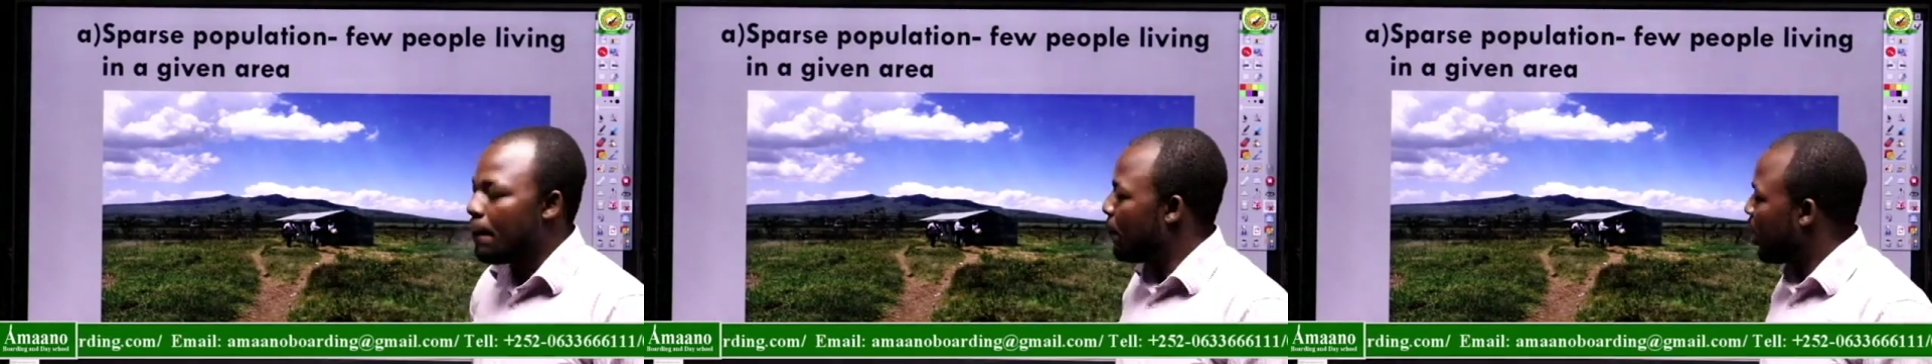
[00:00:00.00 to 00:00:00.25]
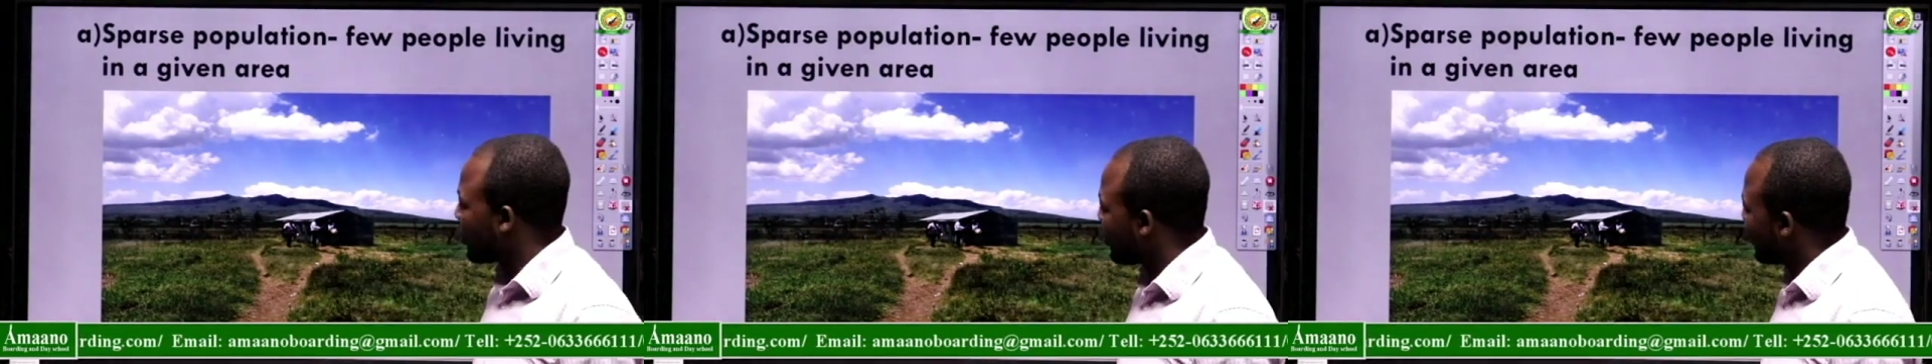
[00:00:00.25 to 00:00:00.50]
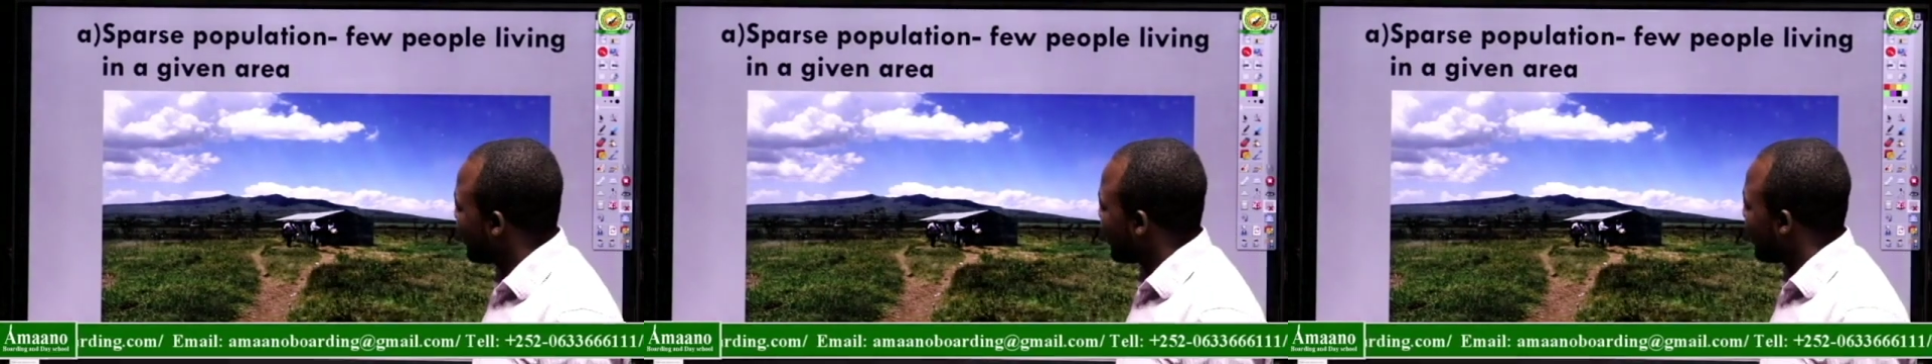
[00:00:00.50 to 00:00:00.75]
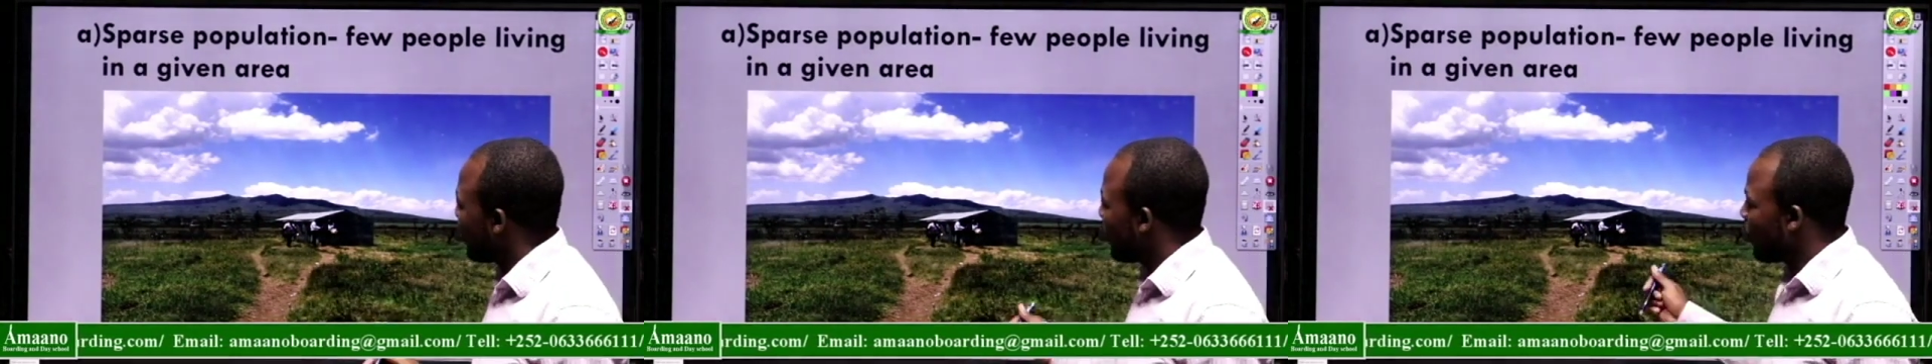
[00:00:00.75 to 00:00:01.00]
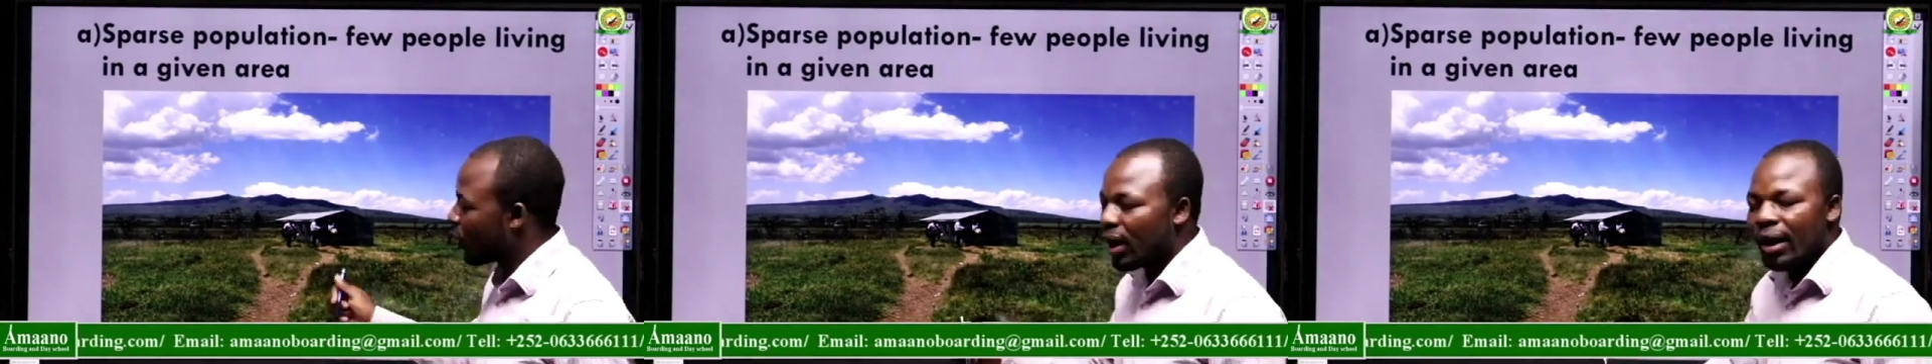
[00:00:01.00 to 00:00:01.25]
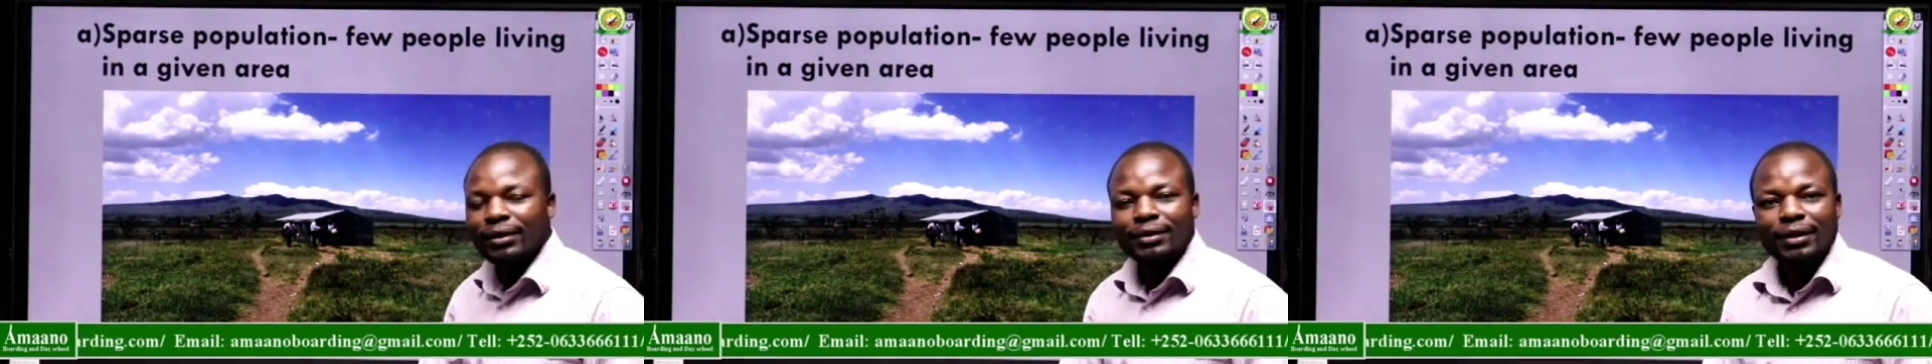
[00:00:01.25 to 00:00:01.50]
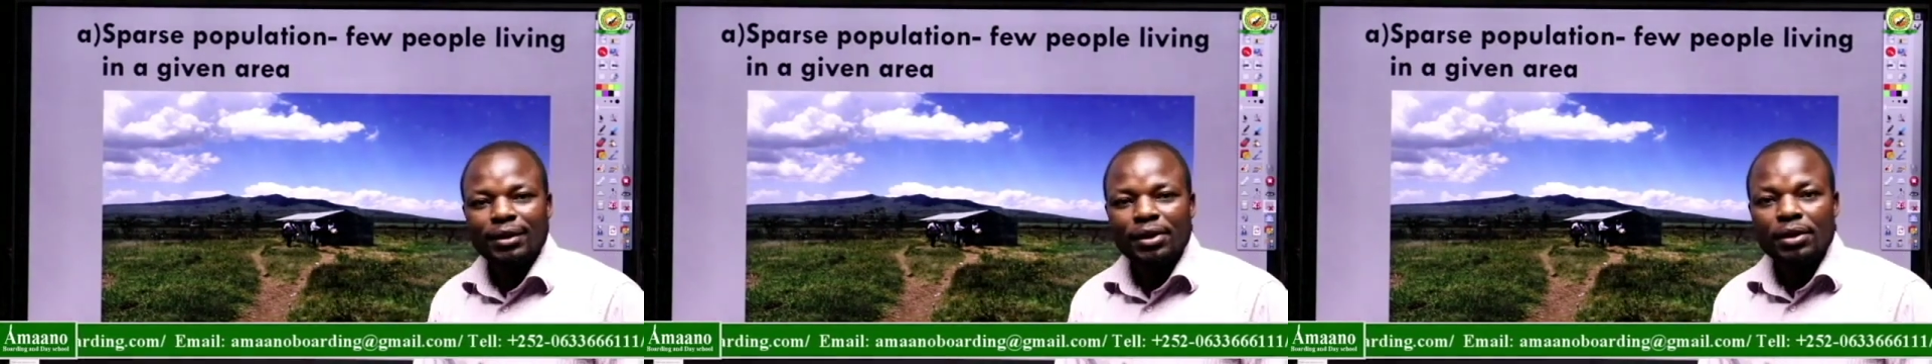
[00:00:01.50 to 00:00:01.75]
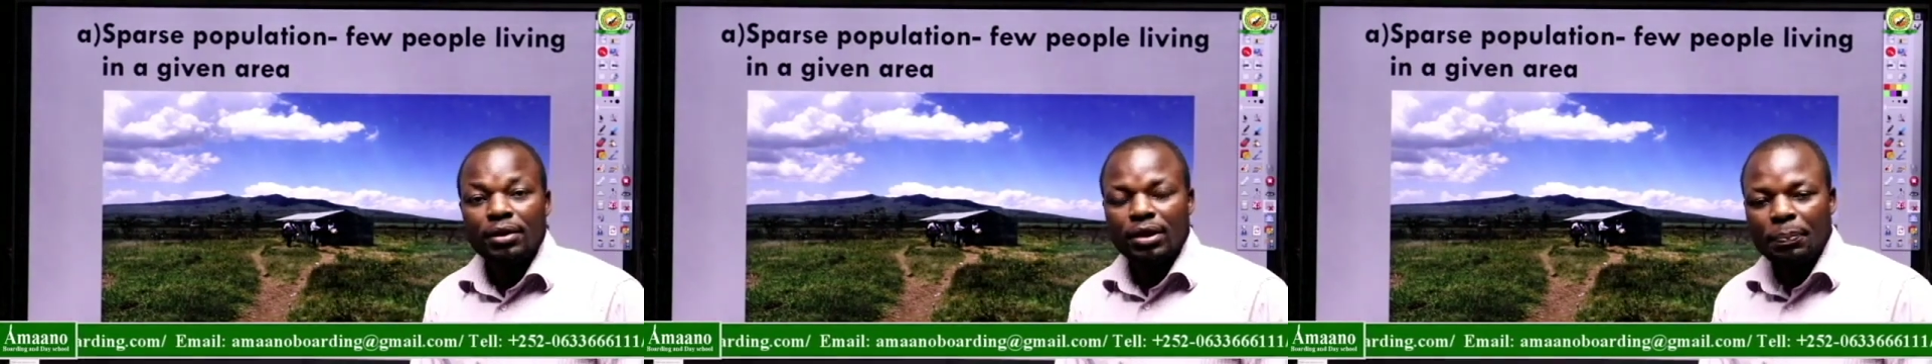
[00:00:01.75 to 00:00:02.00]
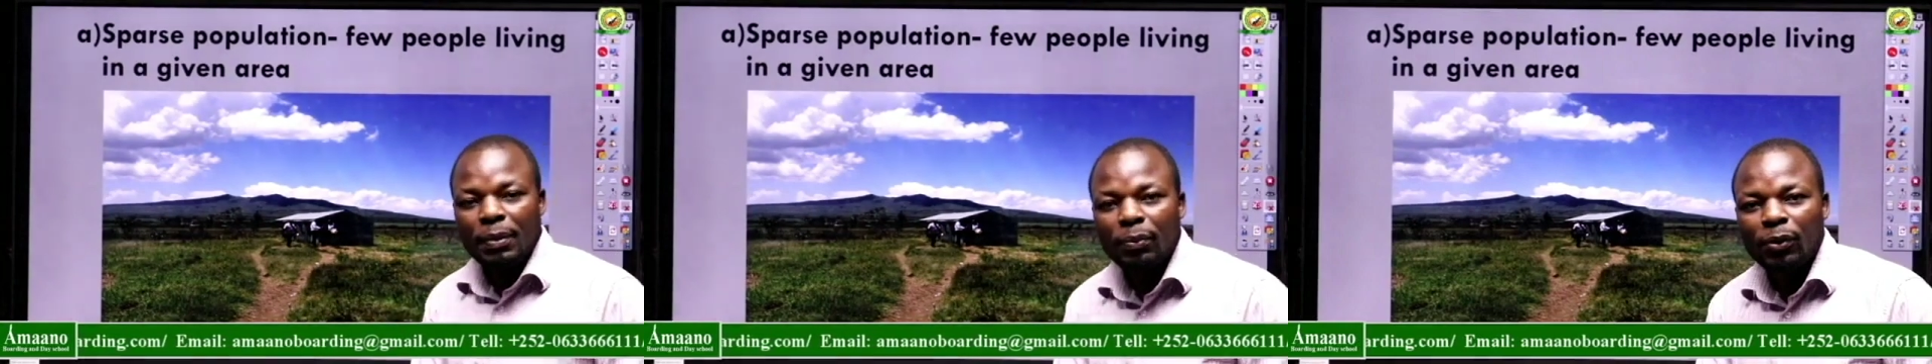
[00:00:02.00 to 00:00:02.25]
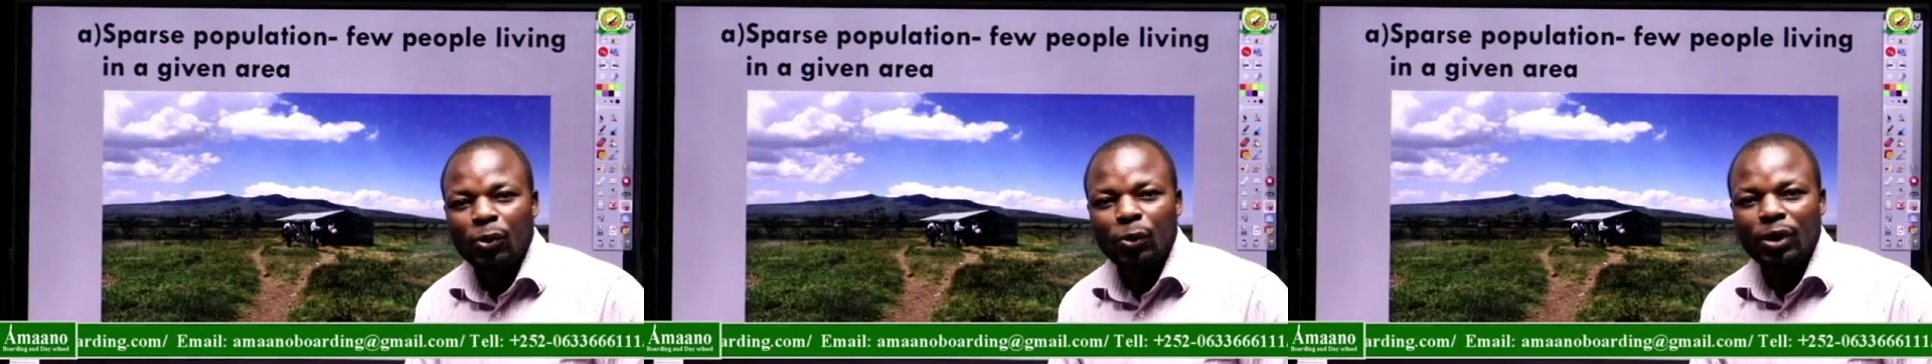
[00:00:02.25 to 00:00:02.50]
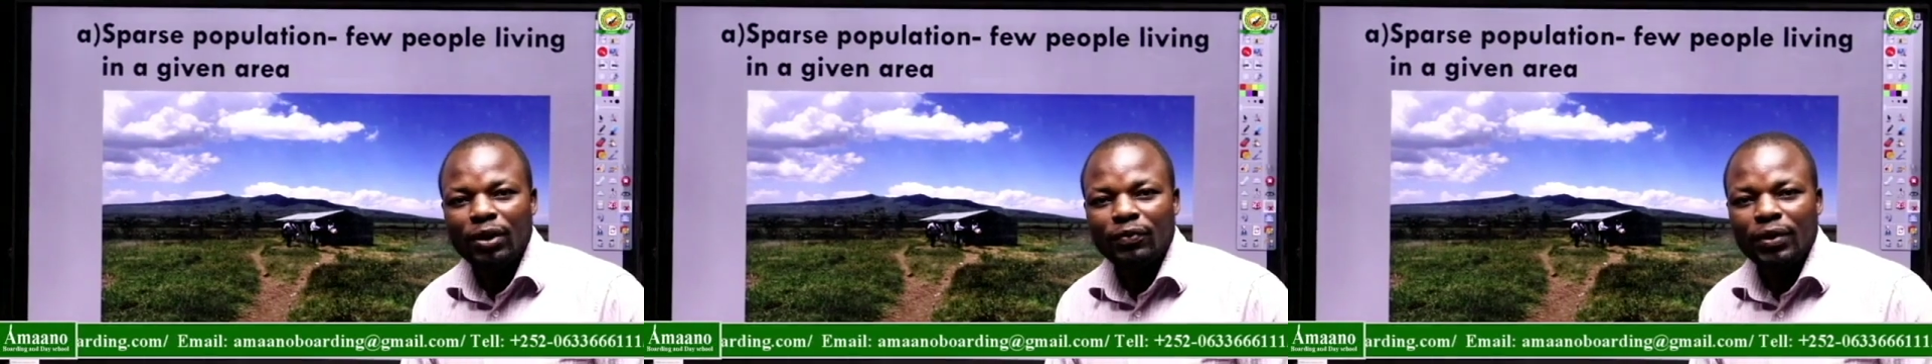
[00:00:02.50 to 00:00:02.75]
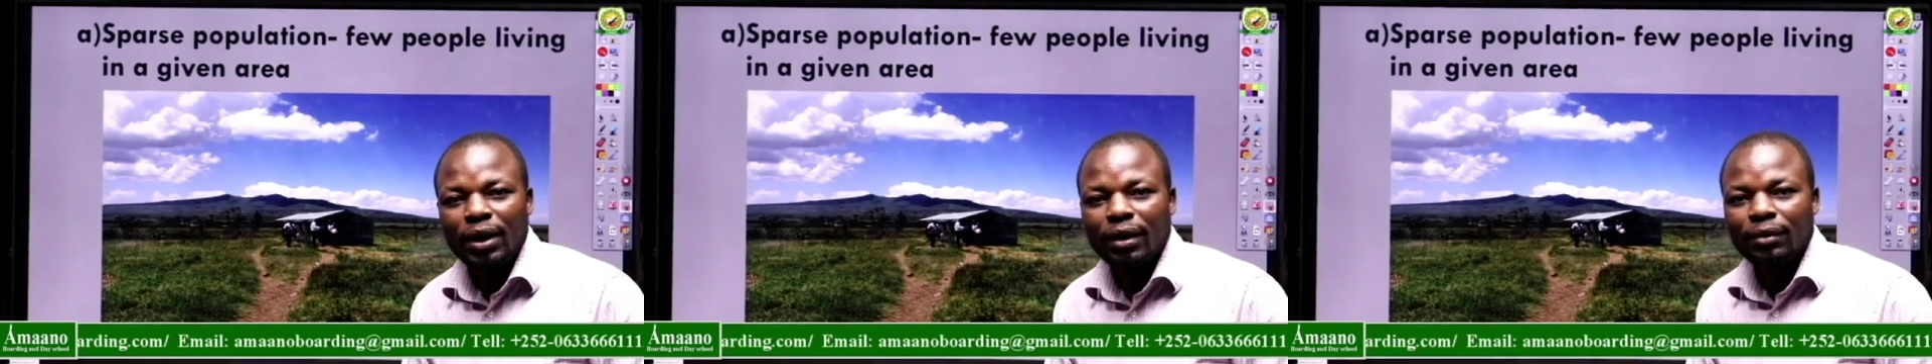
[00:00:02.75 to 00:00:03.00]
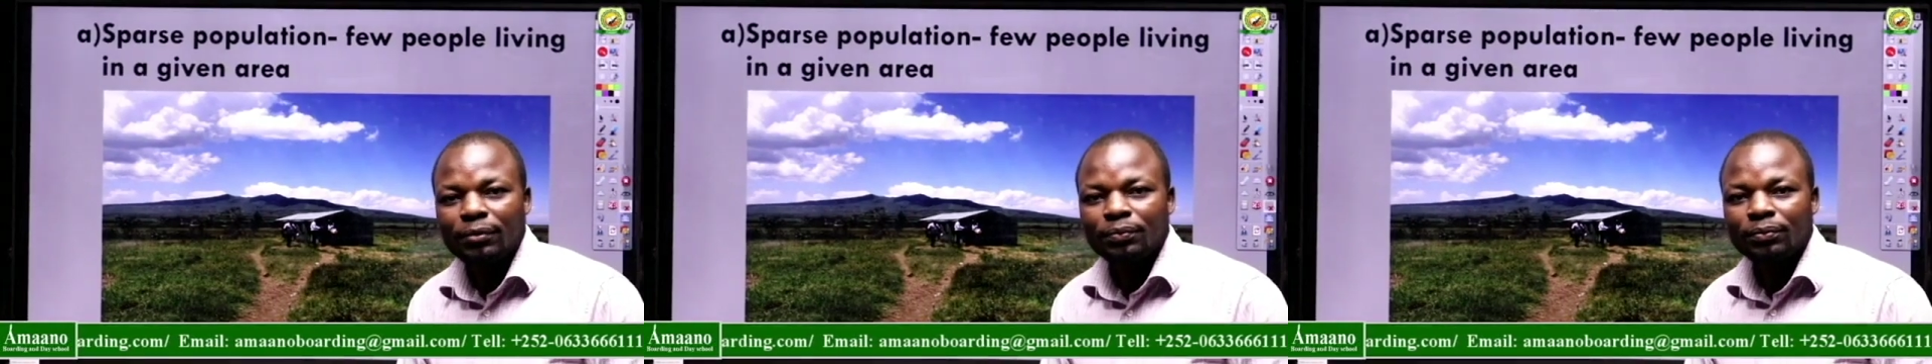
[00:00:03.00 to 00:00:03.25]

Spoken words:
but look at the people who live there.